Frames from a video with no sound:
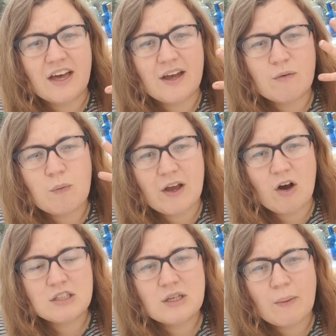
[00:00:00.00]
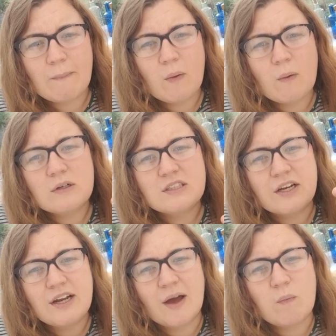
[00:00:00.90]
that we are so
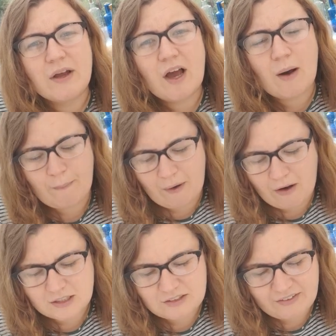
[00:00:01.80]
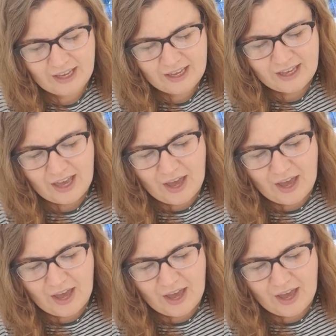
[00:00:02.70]
important and we are part of it.